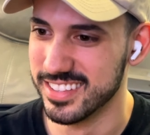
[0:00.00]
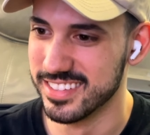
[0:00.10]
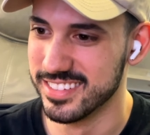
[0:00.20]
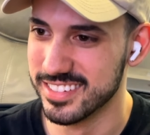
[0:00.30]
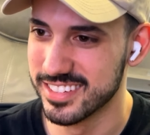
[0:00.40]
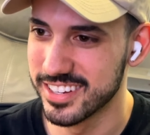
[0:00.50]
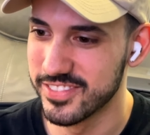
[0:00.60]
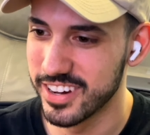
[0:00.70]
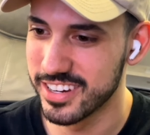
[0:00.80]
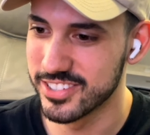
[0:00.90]
Well, she
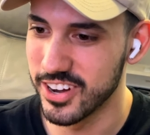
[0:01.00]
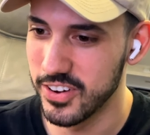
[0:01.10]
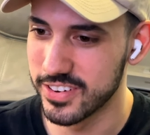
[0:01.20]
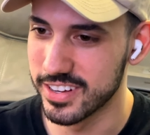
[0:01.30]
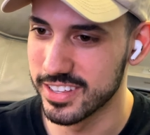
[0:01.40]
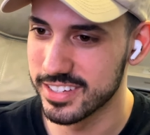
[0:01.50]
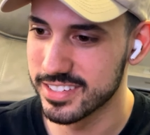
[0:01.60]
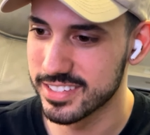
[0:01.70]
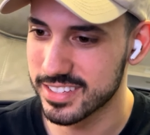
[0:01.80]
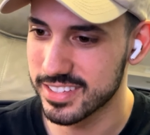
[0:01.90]
invited you over at
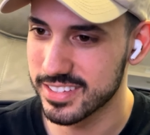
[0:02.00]
least.